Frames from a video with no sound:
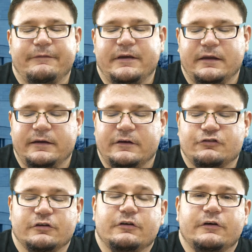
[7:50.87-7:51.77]
is Killing the
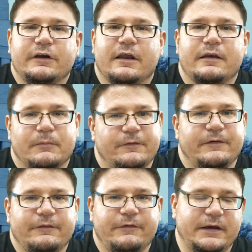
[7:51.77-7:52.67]
Children, number
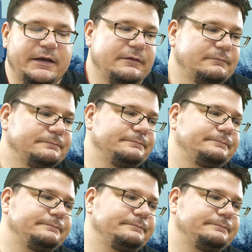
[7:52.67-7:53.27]
16.